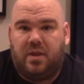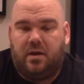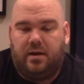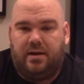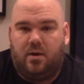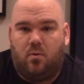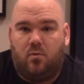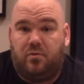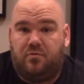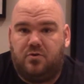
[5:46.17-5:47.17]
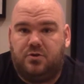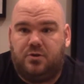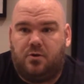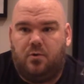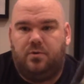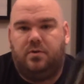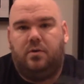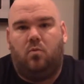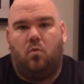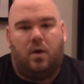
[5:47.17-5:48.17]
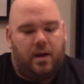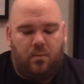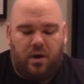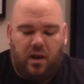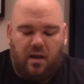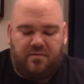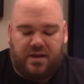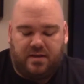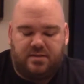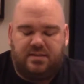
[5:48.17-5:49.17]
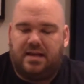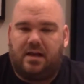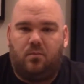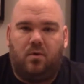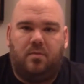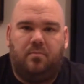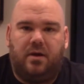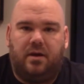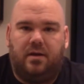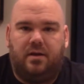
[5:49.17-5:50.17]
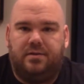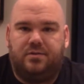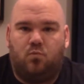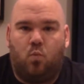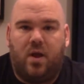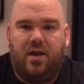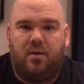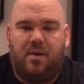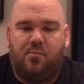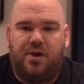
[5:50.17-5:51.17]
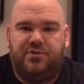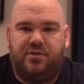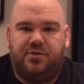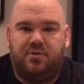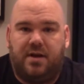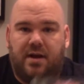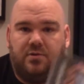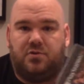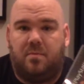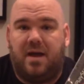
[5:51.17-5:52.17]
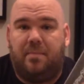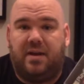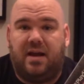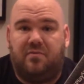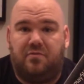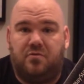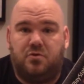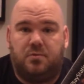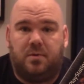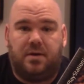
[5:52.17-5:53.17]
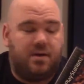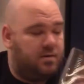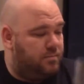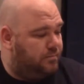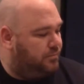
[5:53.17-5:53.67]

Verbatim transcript: I now own the first Suikoden. One I would love to get is the second one, but it's way out of my price range right now, so I'm happy to have the first one here.